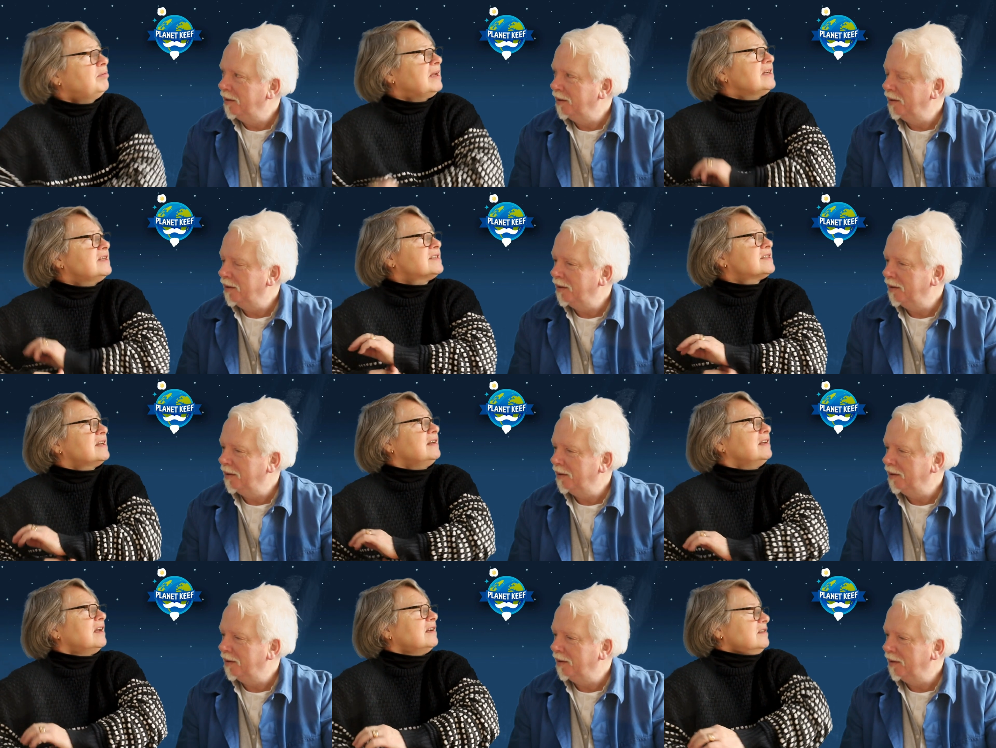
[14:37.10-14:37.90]
Speaker 1: place
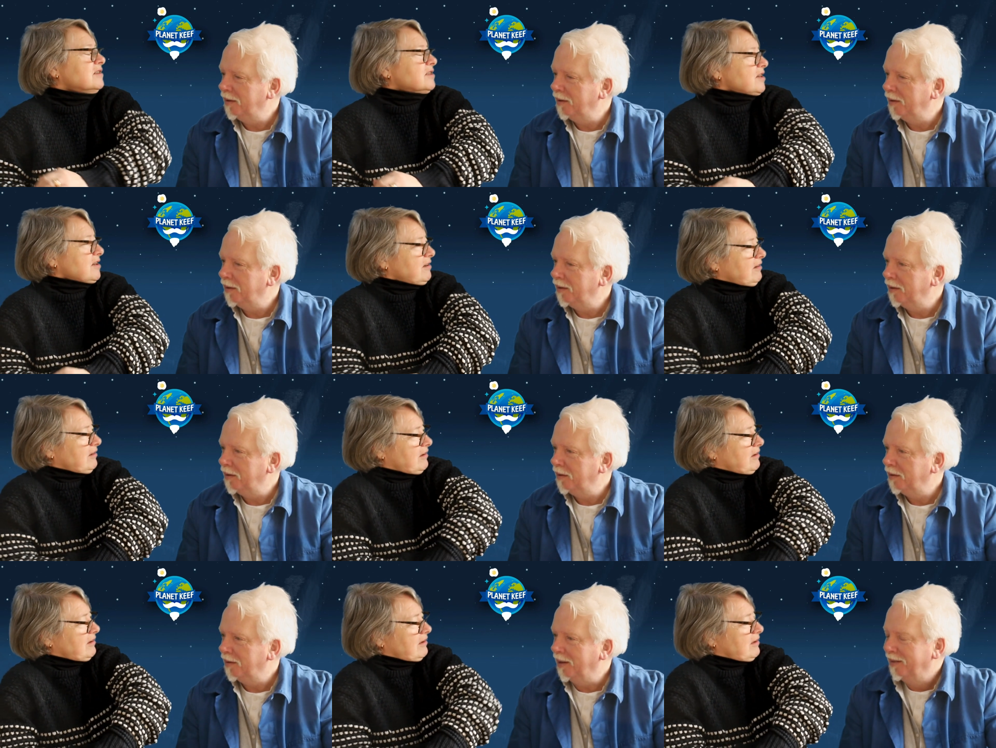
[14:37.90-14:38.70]
in London
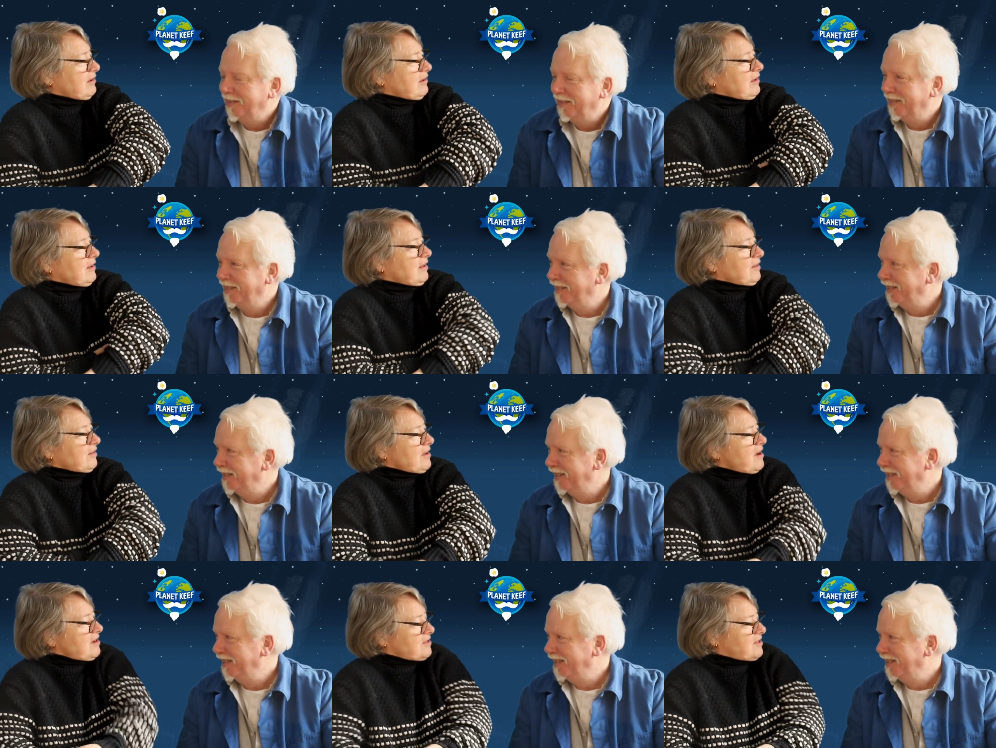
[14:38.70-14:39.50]

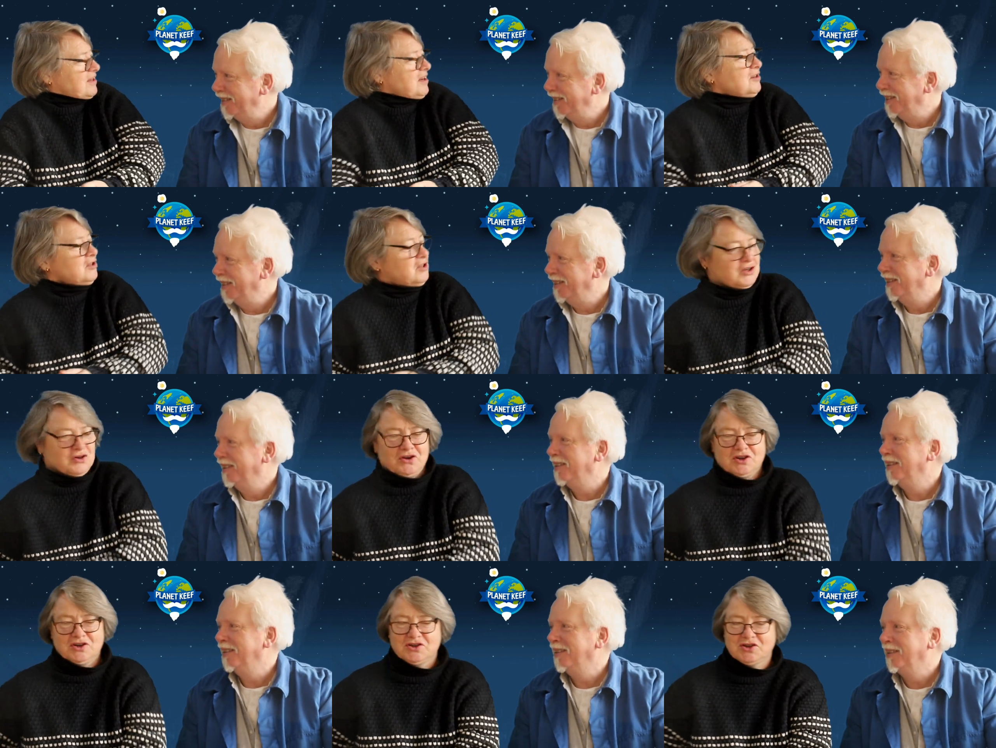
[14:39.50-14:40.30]
that our son
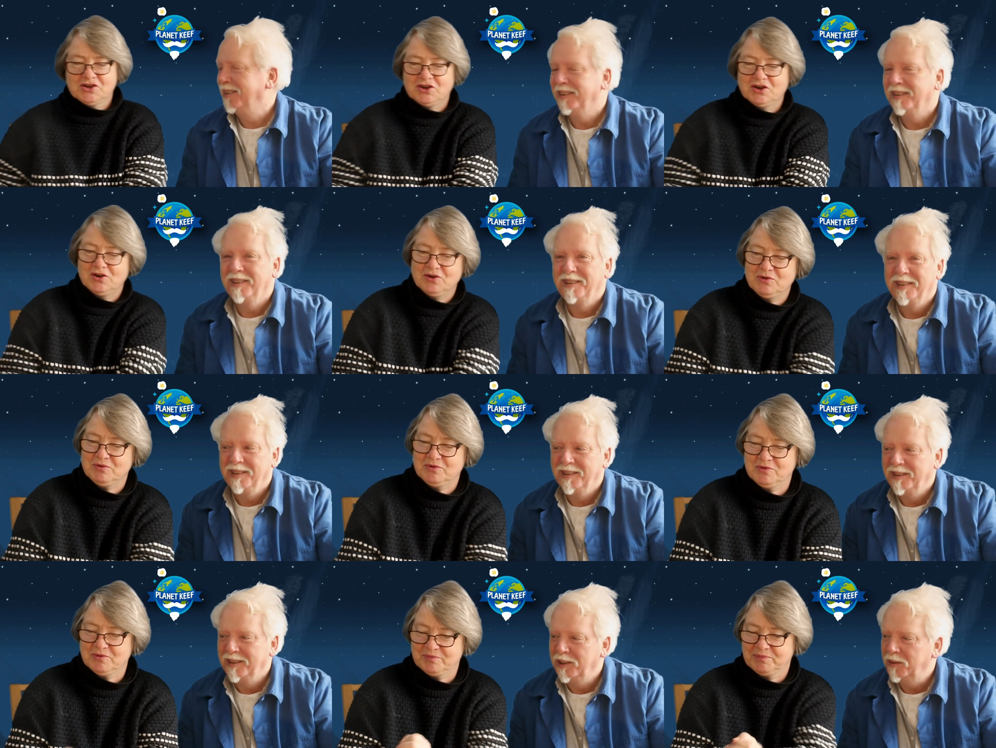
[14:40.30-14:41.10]
took us to.
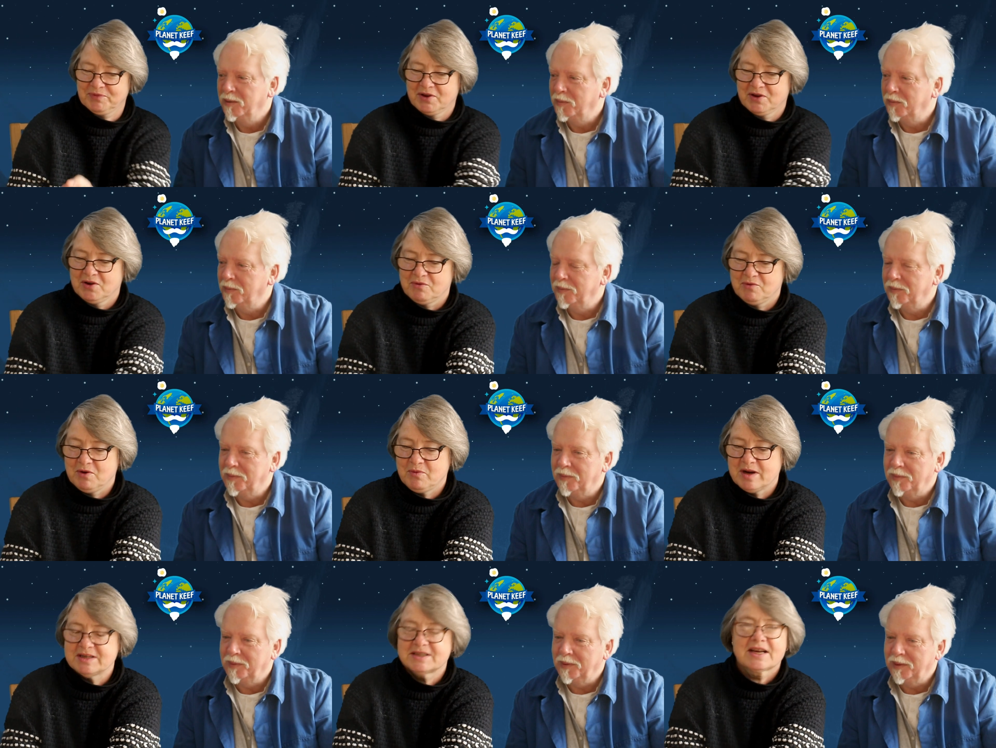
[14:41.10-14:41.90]
We
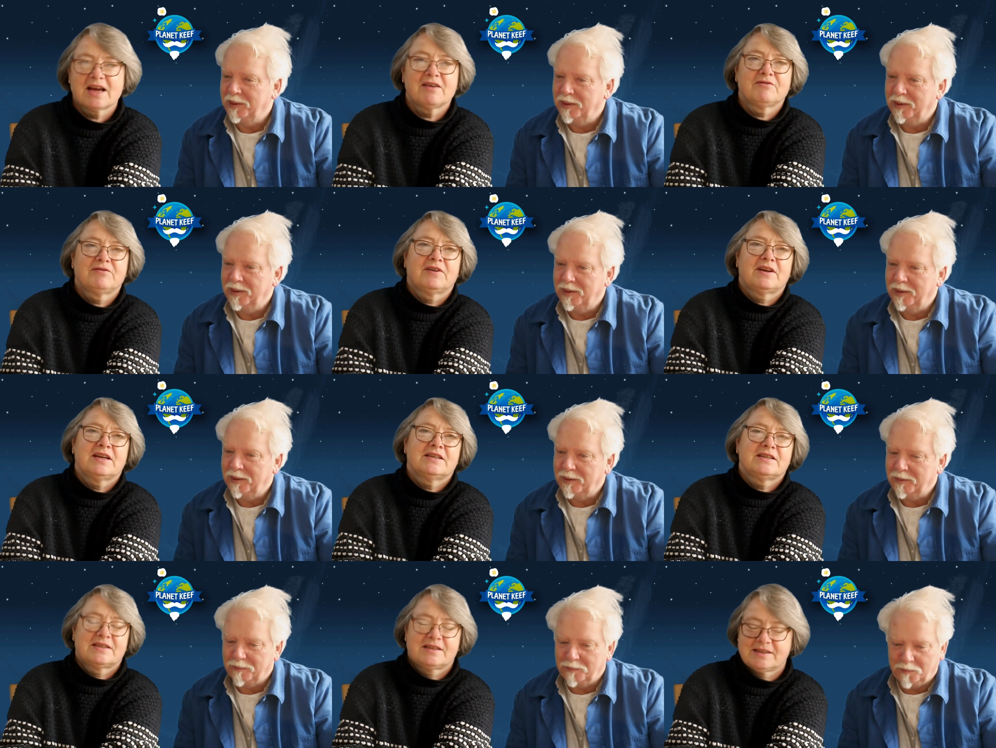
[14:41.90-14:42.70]
went down for
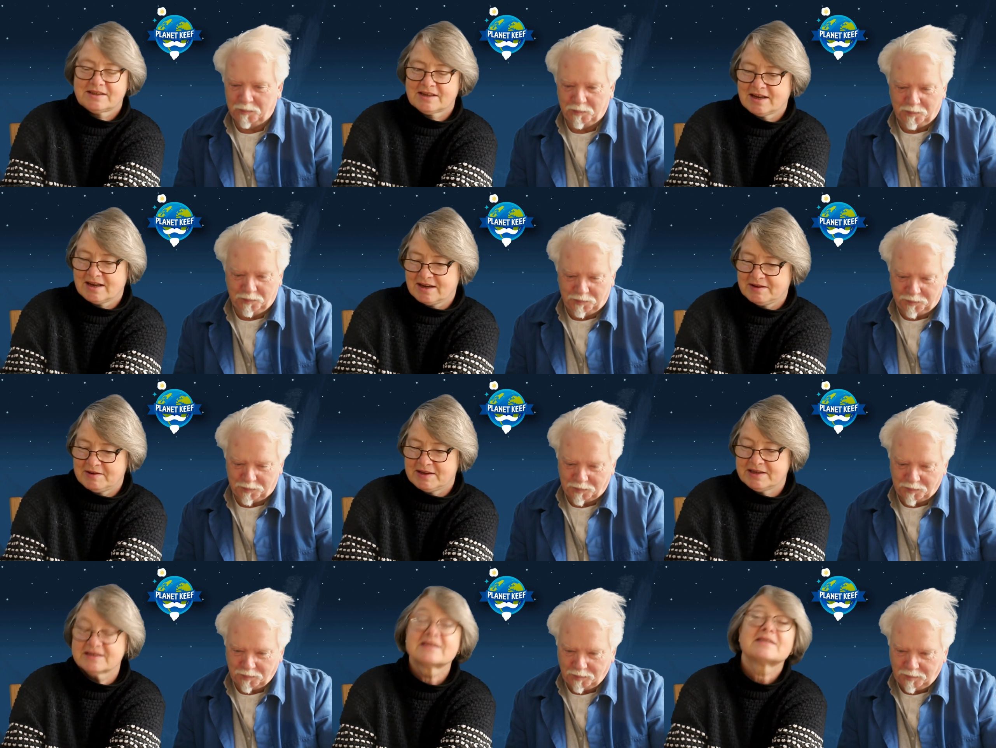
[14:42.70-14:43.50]
his
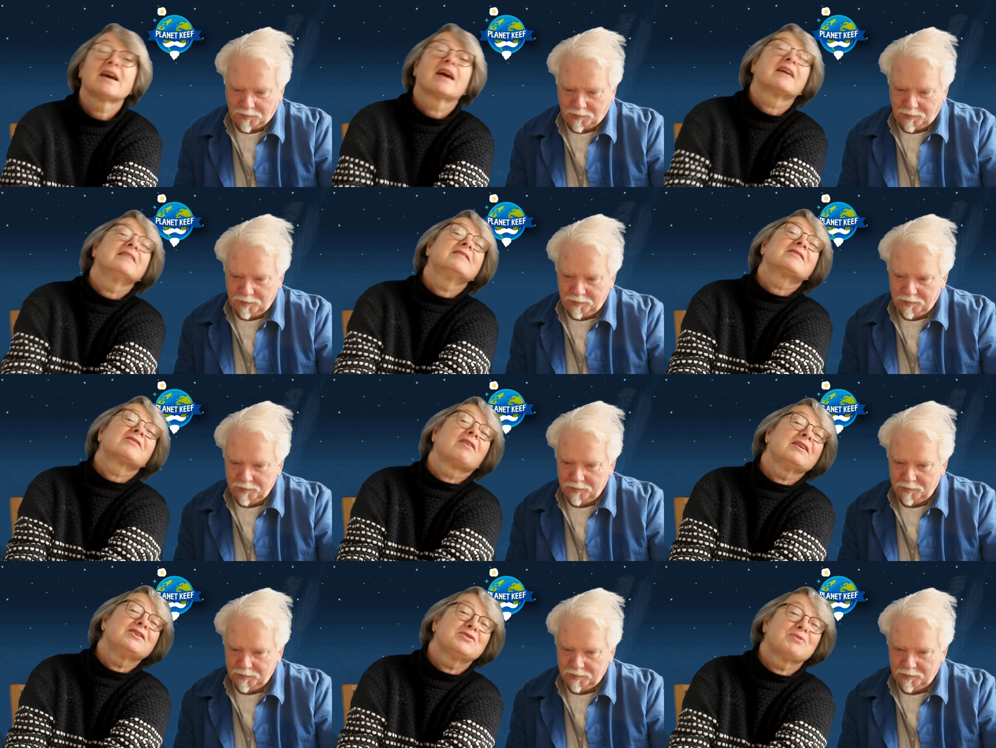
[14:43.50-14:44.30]
second
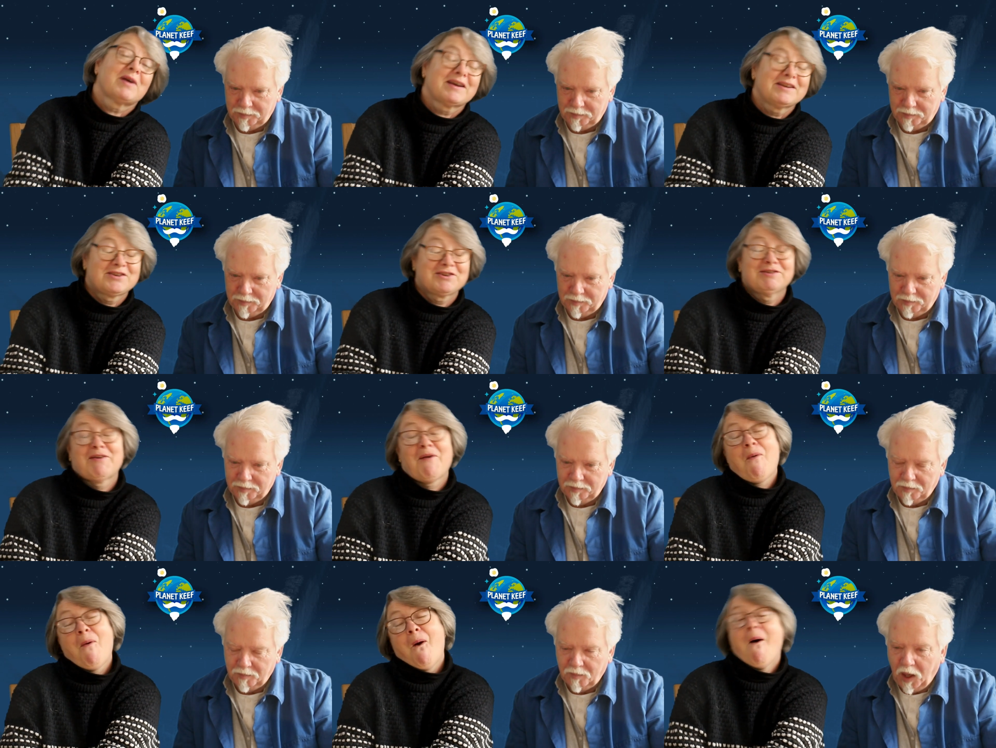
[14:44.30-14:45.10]
graduation.
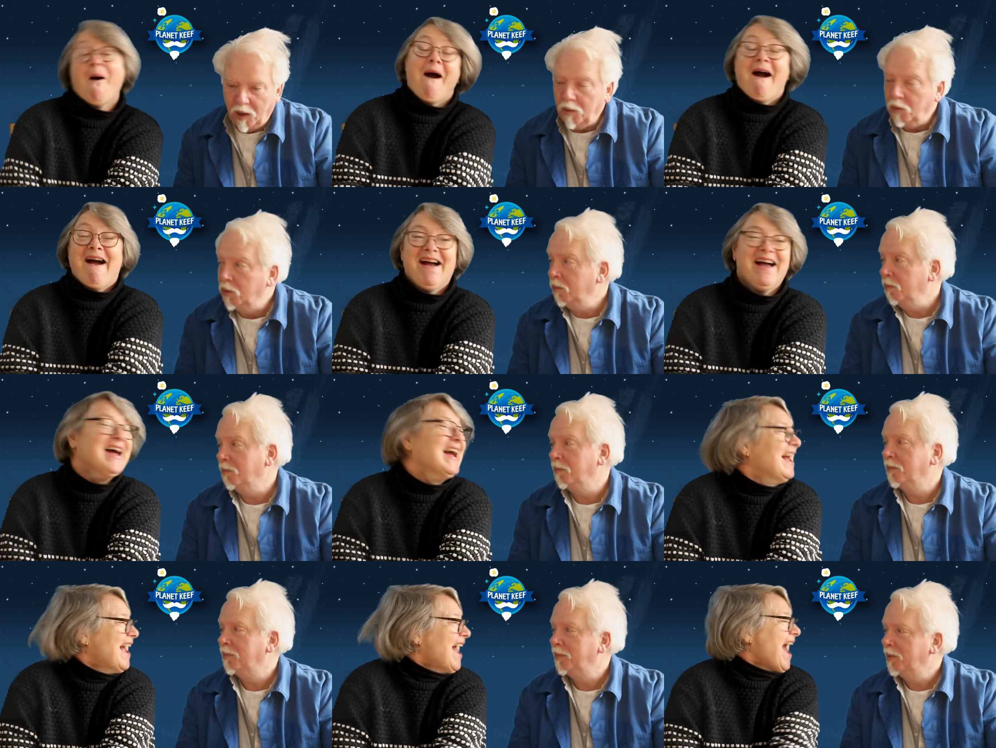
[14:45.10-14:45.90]
Oh.
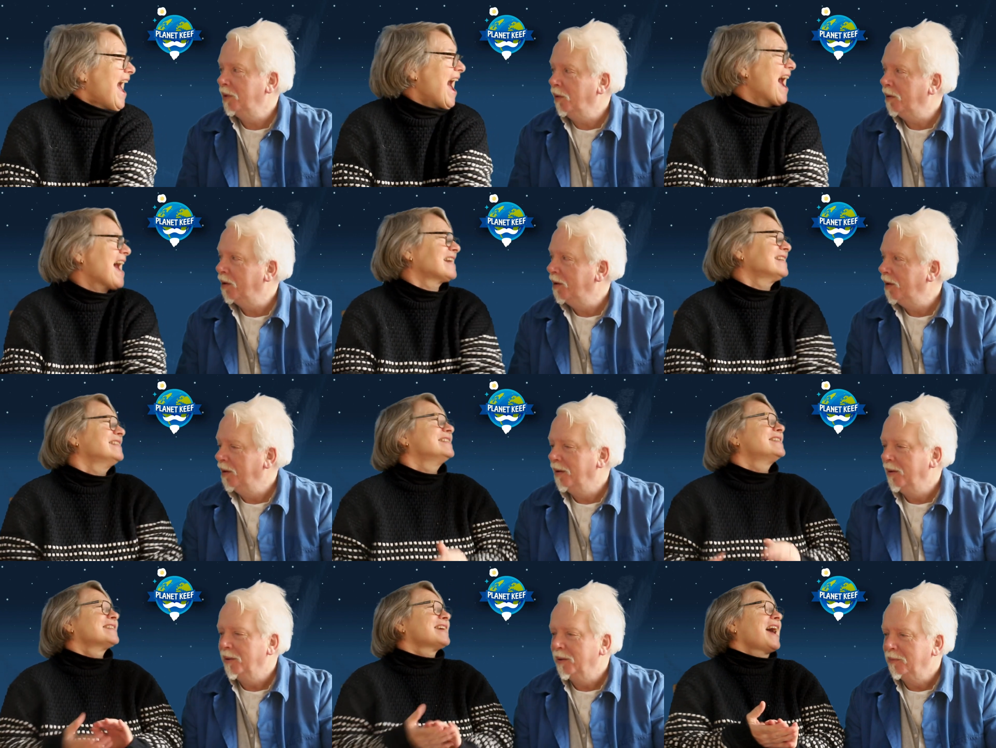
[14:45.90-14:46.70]

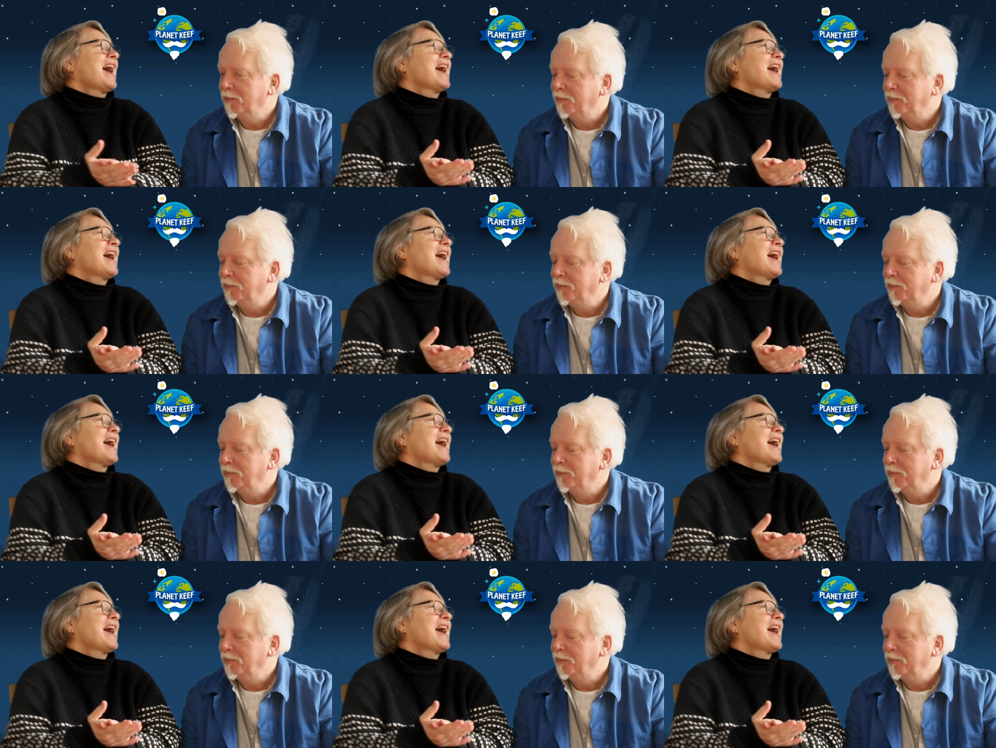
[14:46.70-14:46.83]
and